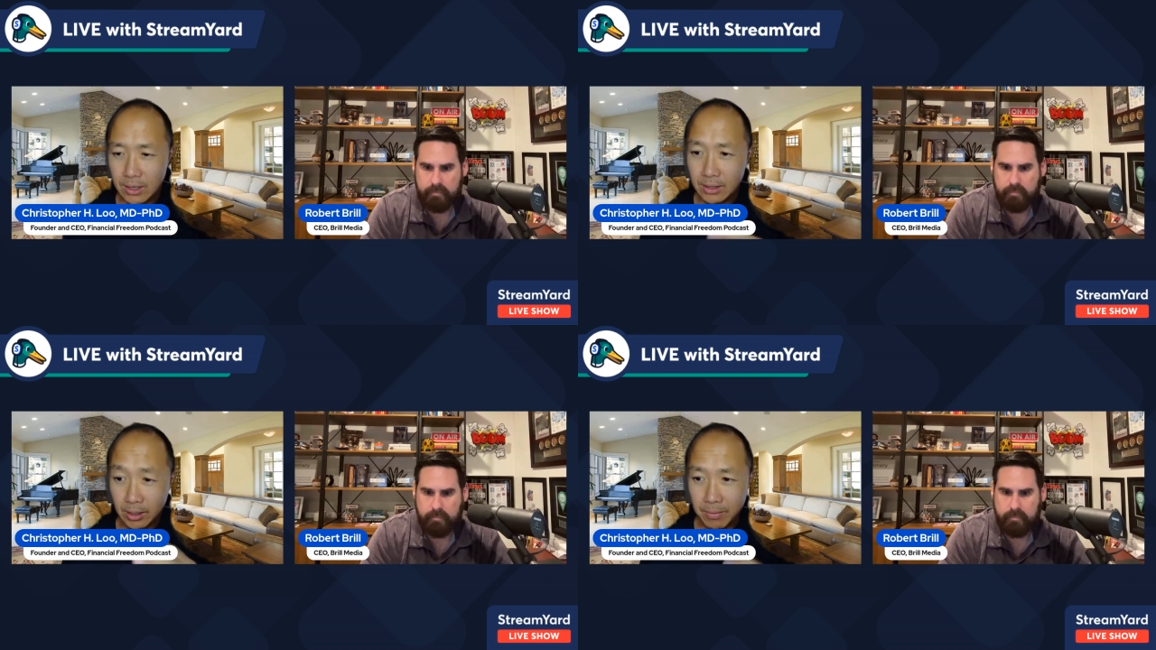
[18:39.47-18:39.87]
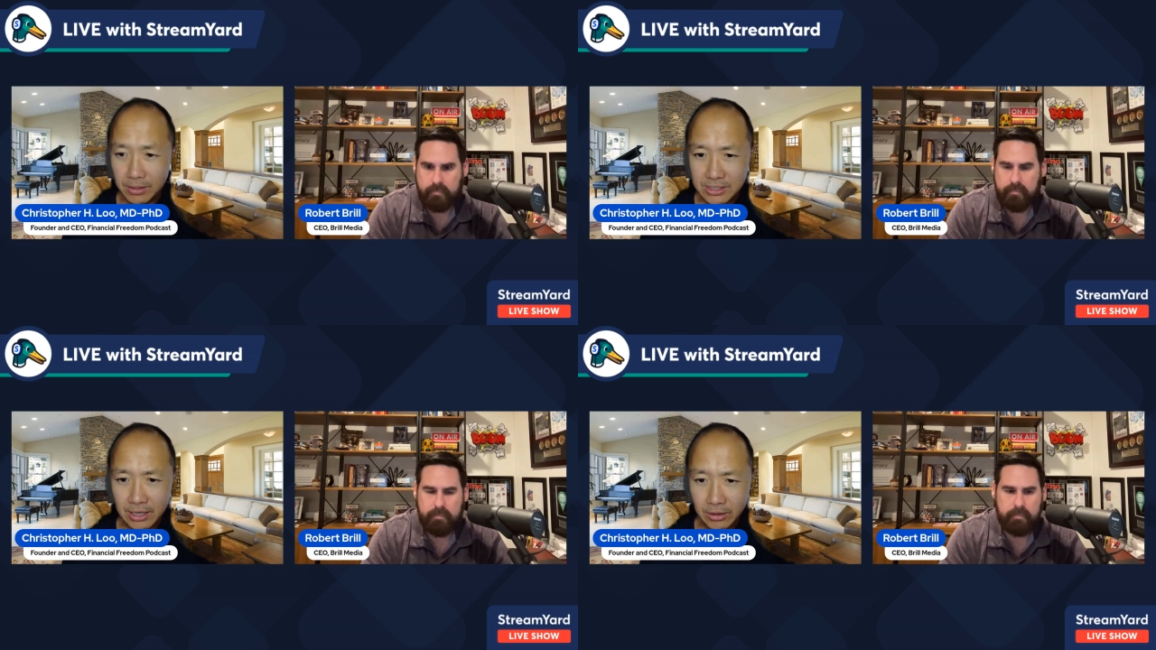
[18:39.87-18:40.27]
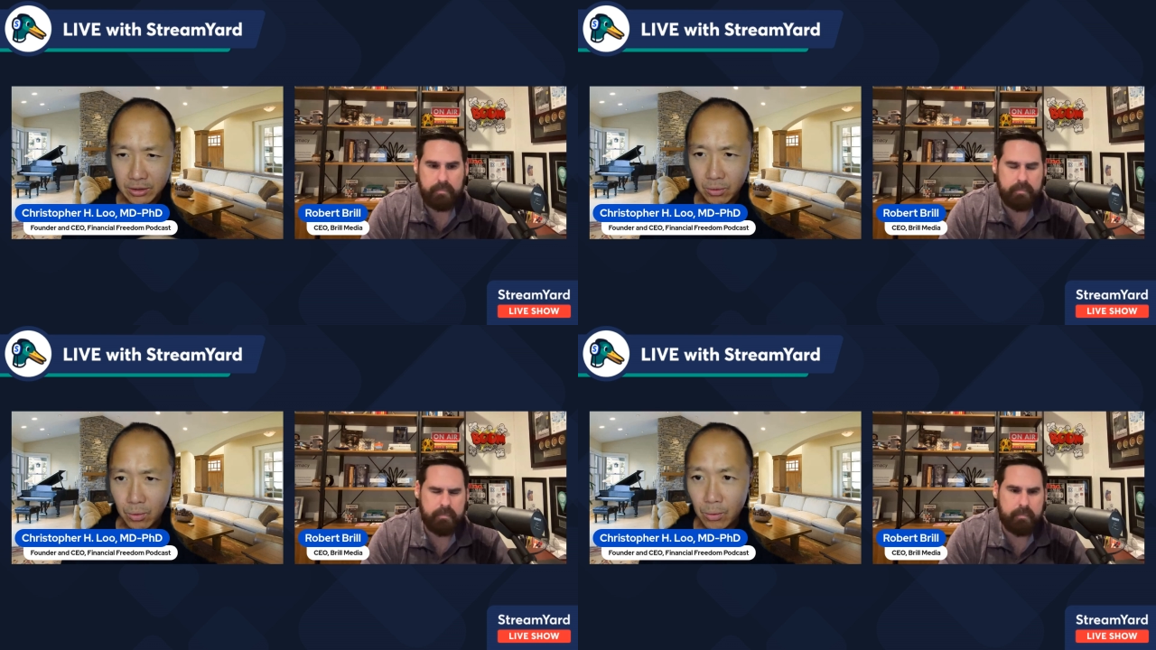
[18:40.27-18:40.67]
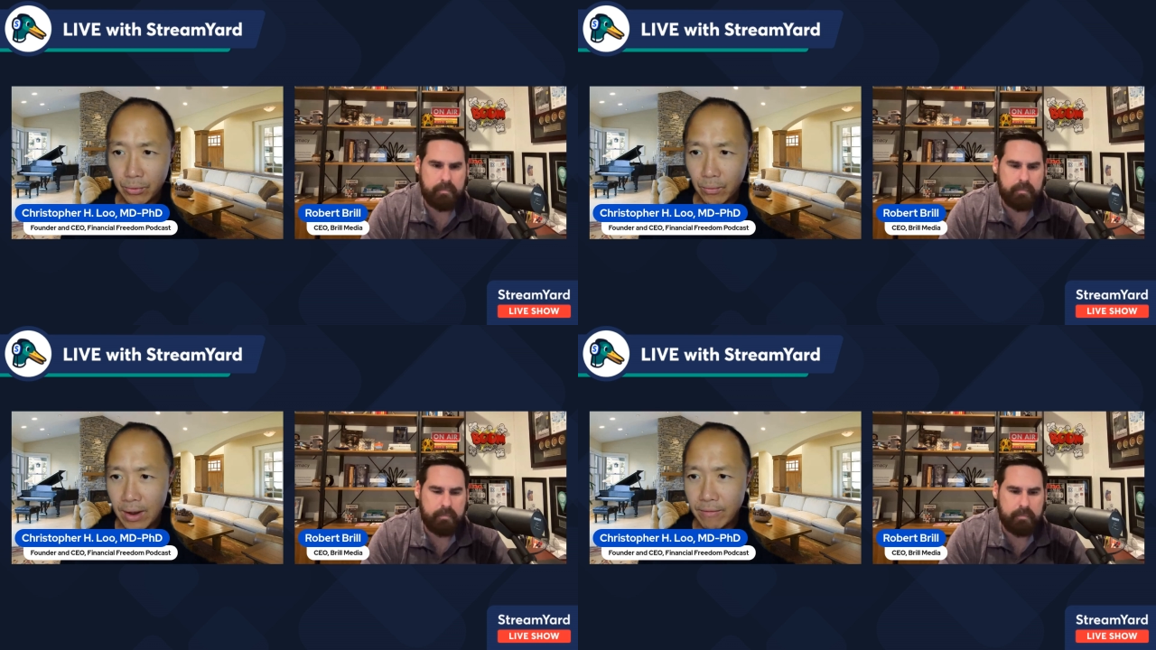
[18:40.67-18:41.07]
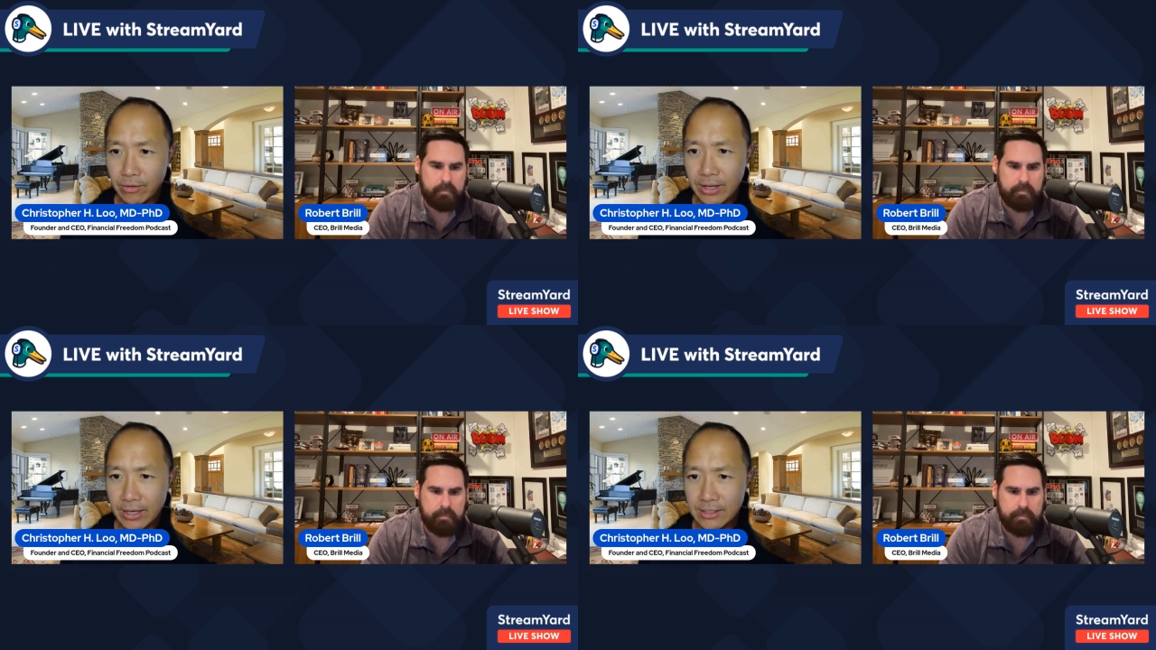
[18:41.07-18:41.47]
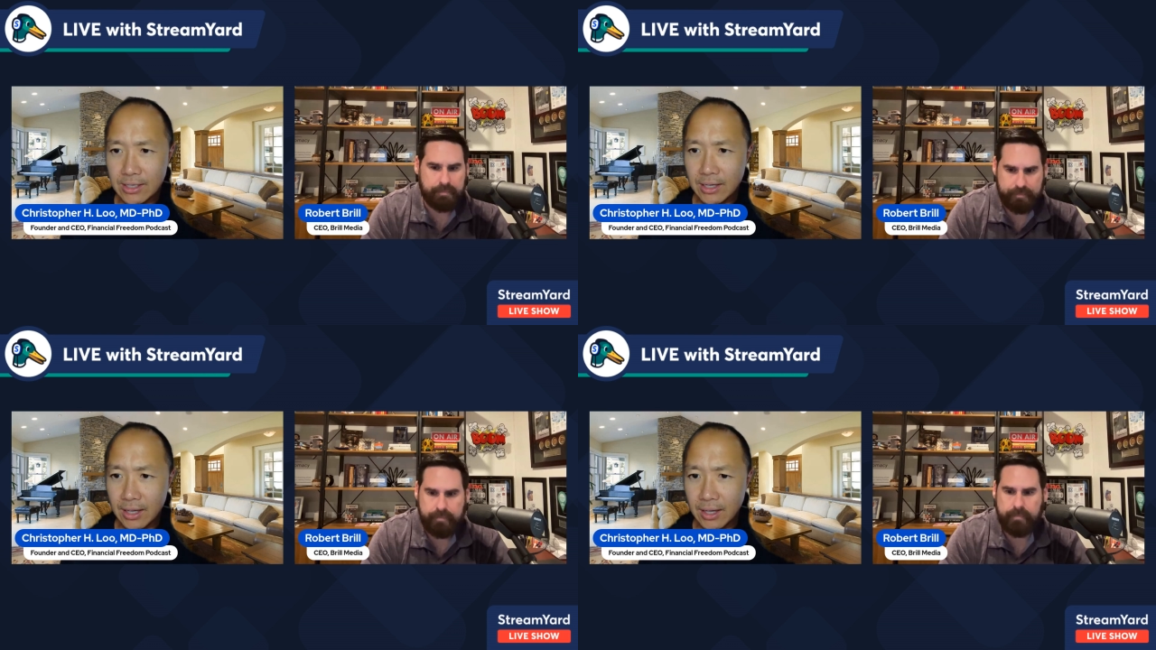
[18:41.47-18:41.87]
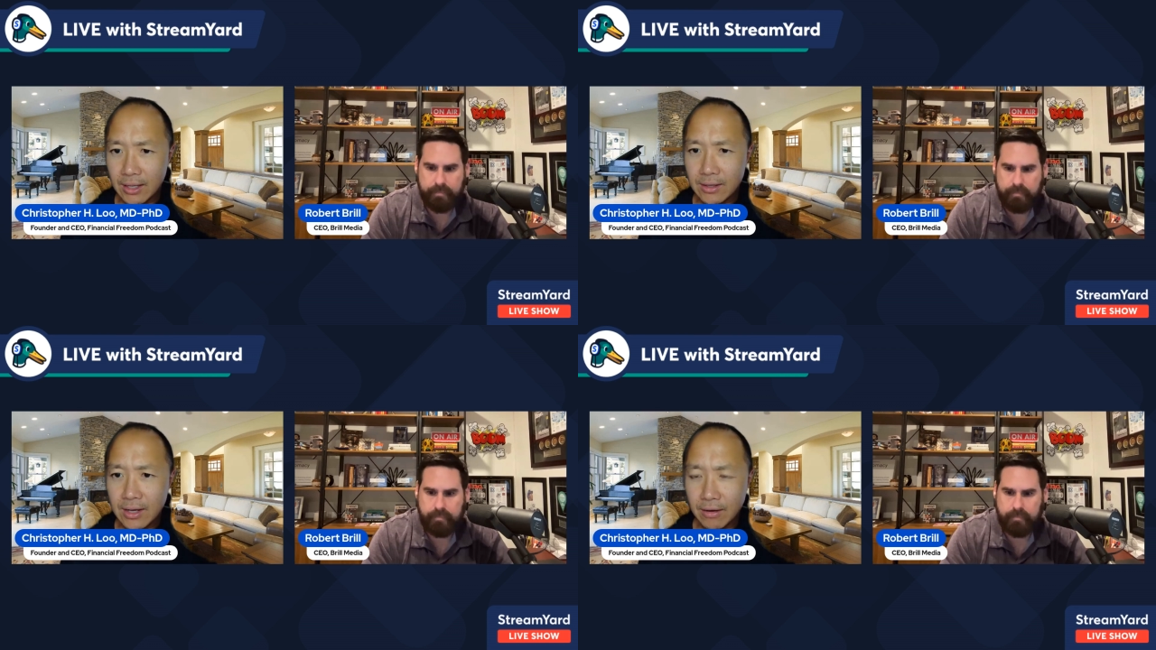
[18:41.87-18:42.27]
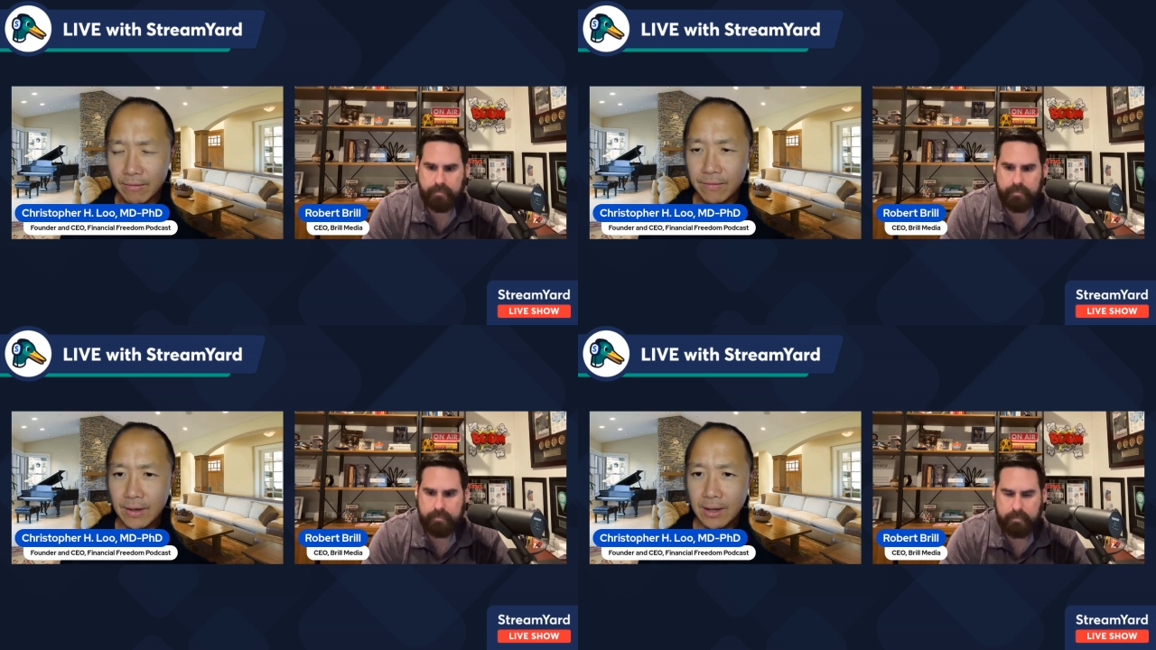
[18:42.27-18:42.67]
Speaker 1: thinking about scaling the growth through advertising and kind of